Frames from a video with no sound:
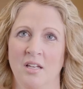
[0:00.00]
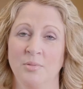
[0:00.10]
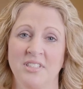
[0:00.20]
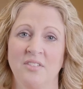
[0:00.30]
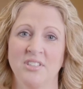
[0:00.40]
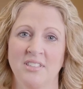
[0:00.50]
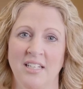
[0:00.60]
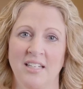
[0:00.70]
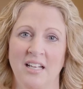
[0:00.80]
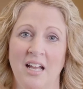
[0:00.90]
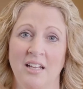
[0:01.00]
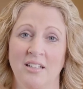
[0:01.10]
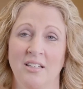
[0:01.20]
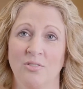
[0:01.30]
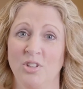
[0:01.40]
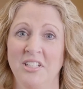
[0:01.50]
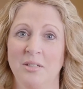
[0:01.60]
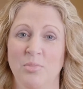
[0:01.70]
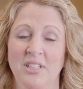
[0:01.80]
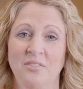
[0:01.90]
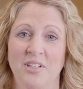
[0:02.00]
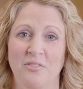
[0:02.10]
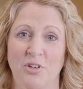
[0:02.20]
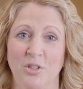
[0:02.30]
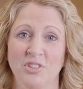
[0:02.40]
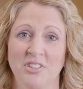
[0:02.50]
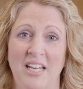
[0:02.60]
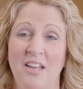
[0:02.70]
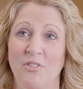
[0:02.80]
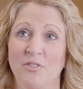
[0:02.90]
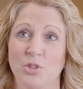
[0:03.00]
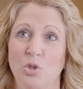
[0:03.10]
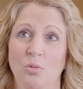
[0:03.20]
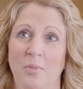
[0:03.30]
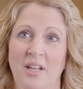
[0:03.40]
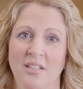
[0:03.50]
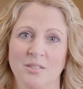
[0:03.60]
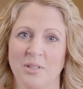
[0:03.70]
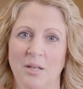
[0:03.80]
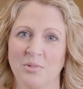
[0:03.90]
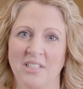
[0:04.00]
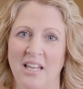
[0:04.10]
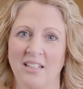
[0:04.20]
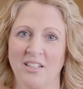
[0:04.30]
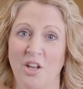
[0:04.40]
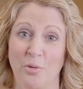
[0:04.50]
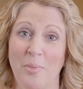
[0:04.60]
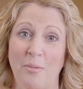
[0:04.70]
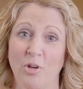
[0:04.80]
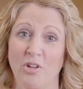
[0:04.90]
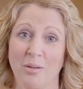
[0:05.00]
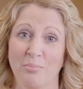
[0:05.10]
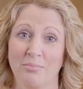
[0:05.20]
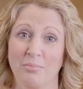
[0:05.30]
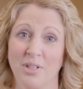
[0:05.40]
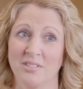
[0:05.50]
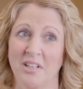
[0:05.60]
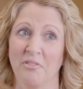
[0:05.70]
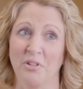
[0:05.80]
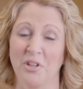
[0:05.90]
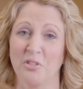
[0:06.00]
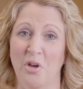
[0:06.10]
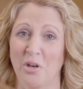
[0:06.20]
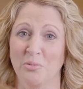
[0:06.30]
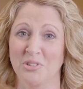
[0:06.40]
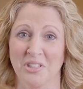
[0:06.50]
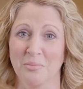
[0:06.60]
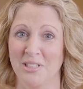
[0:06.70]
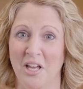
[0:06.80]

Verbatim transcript: It was devastating. I really didn't believe it at first. I never even told my husband I was getting another mammogram because I really thought it was going to be